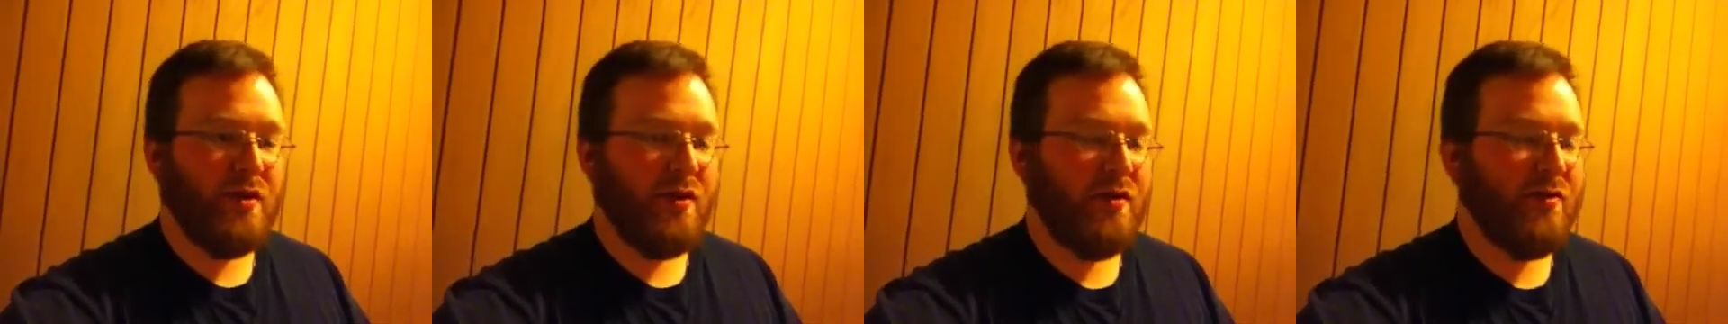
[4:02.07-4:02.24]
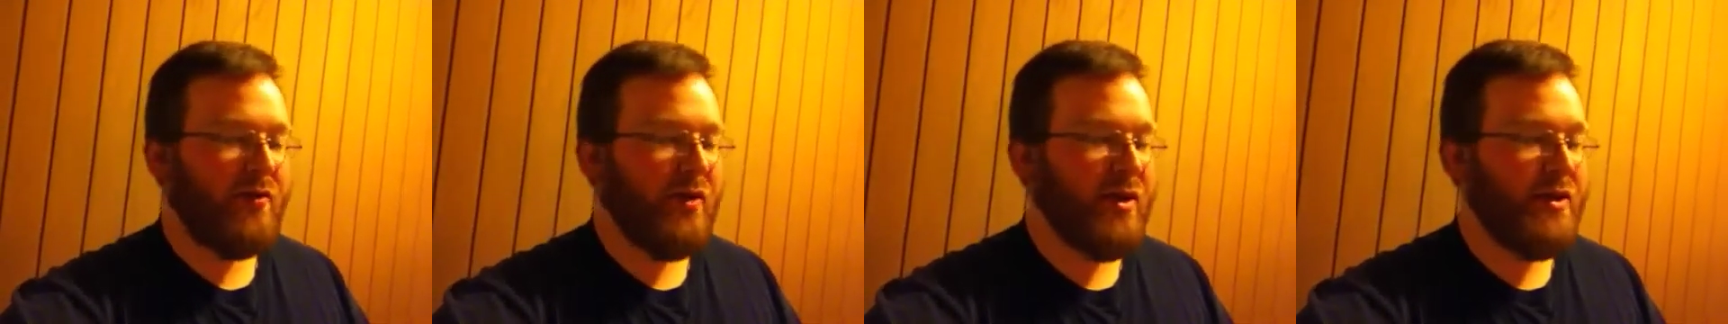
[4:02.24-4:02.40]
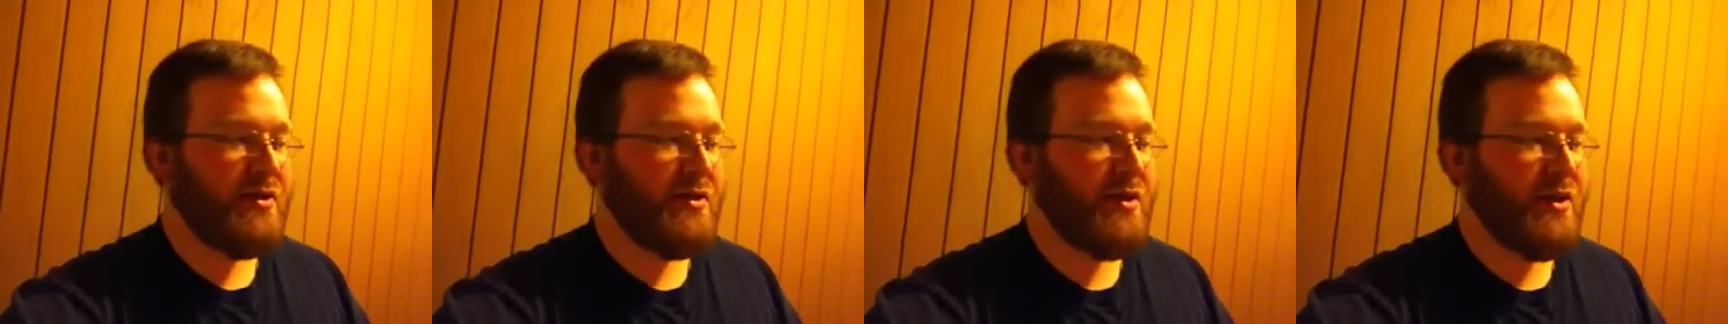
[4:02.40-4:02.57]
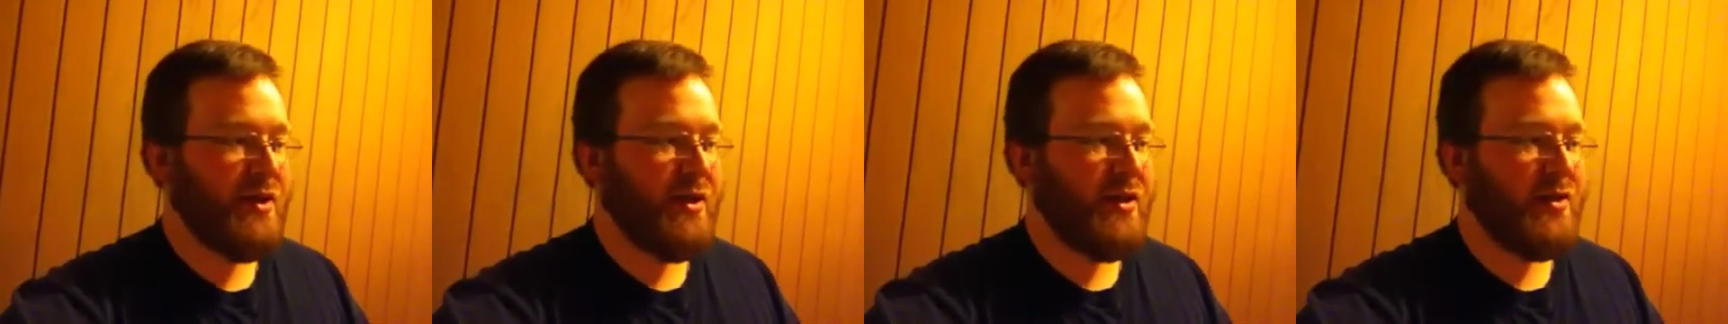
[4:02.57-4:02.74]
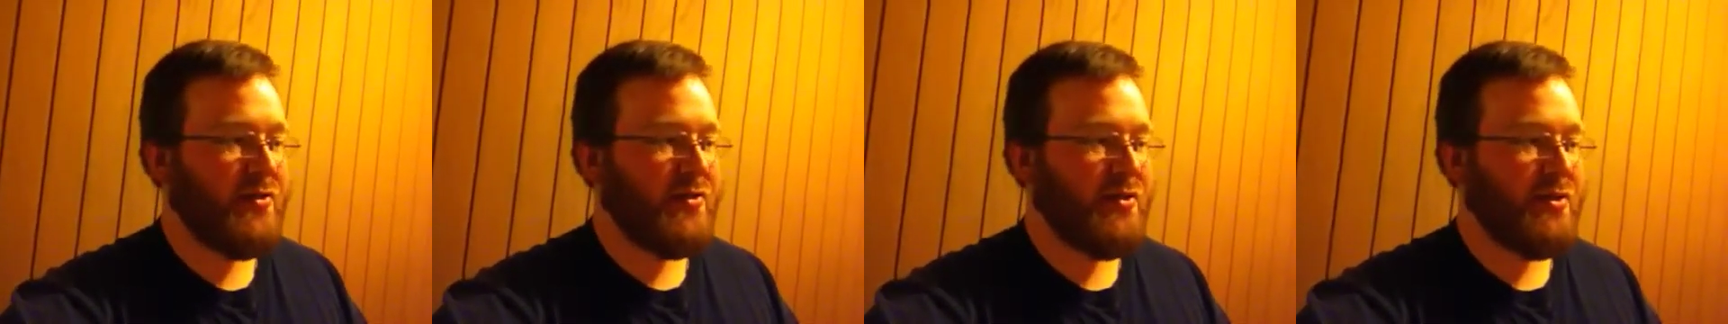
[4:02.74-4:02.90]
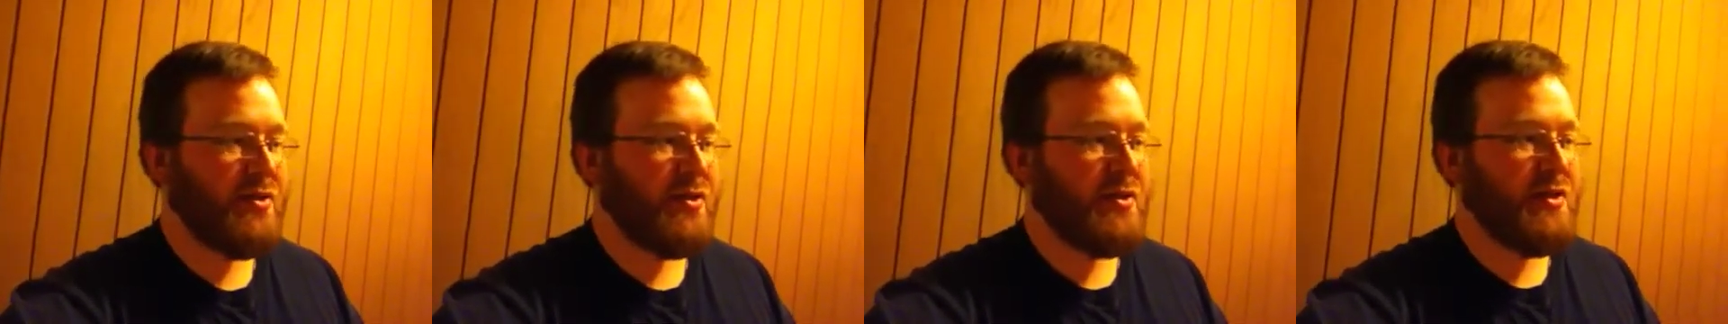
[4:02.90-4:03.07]
a vested
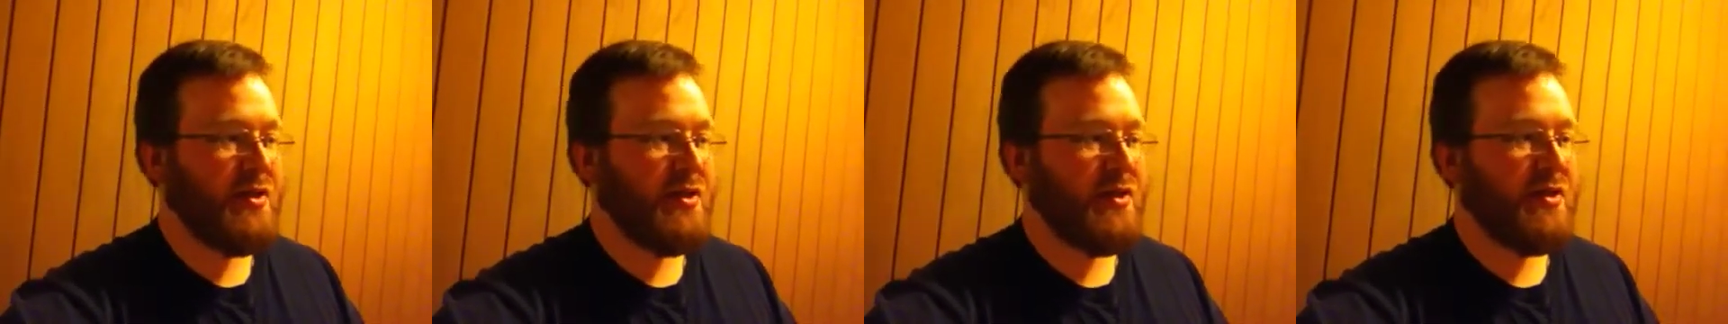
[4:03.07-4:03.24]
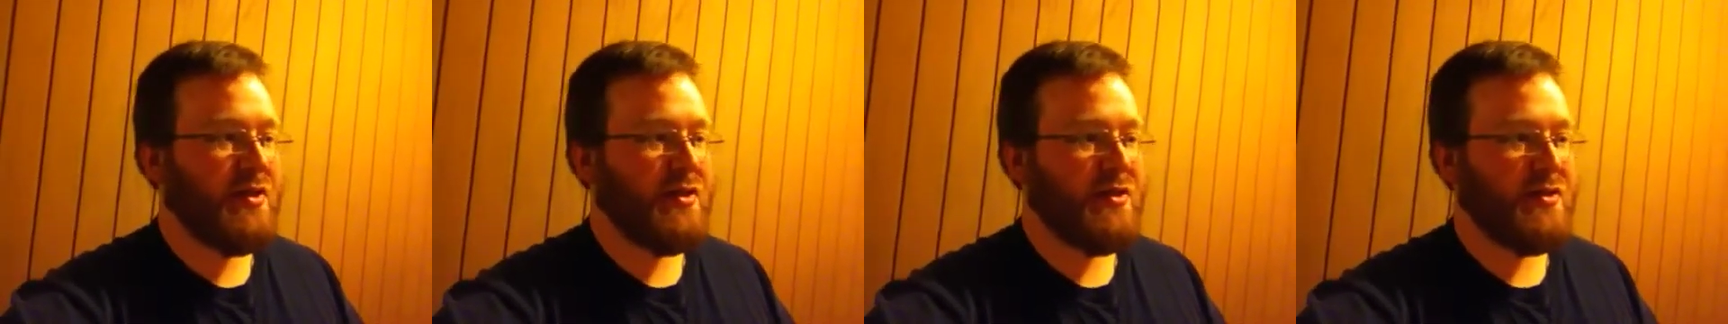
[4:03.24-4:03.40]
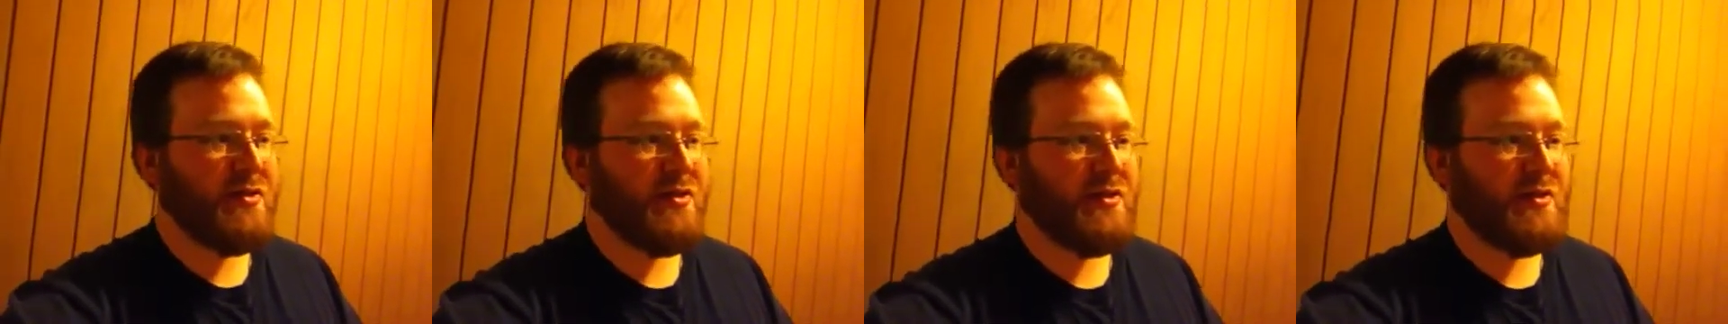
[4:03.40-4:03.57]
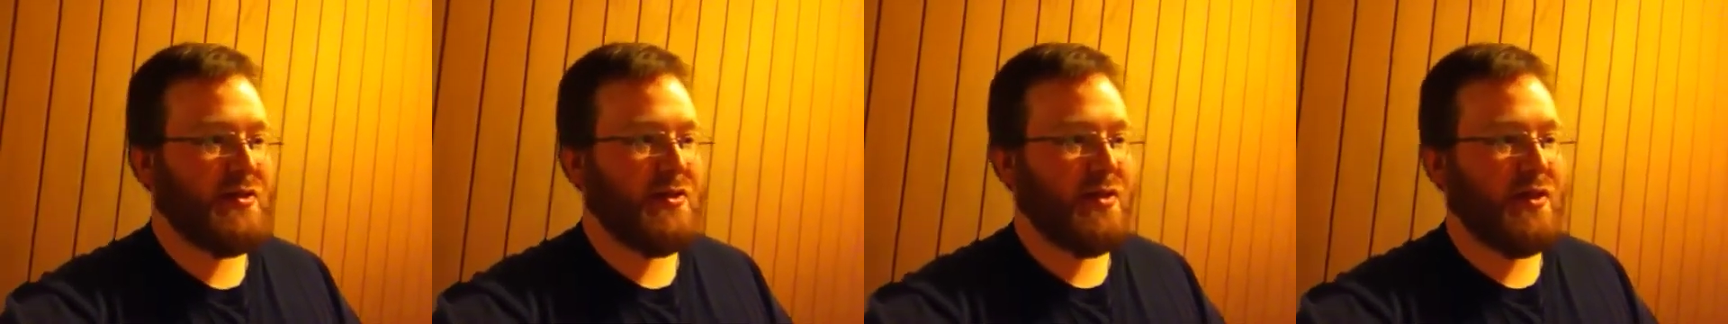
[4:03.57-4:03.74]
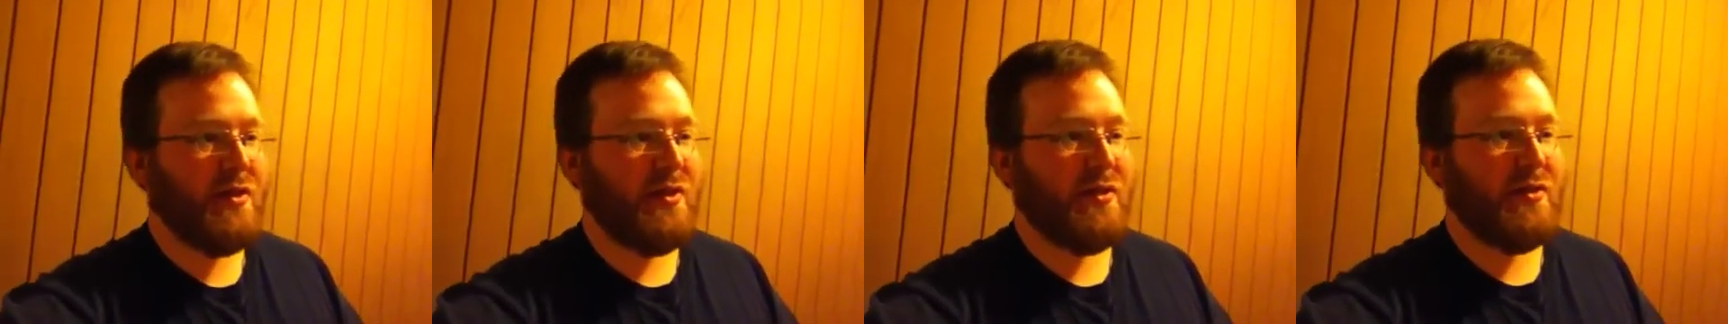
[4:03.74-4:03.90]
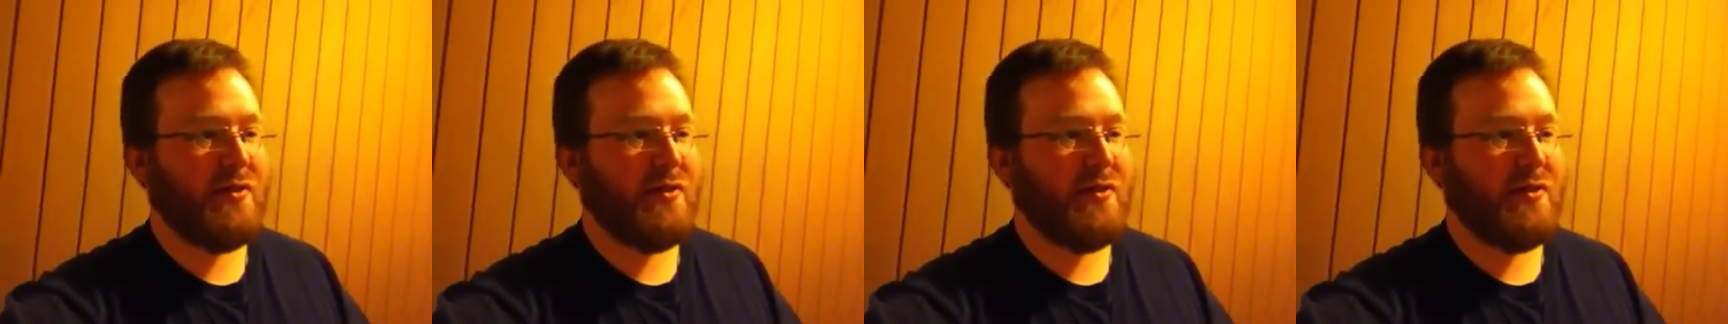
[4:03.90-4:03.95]
interest in this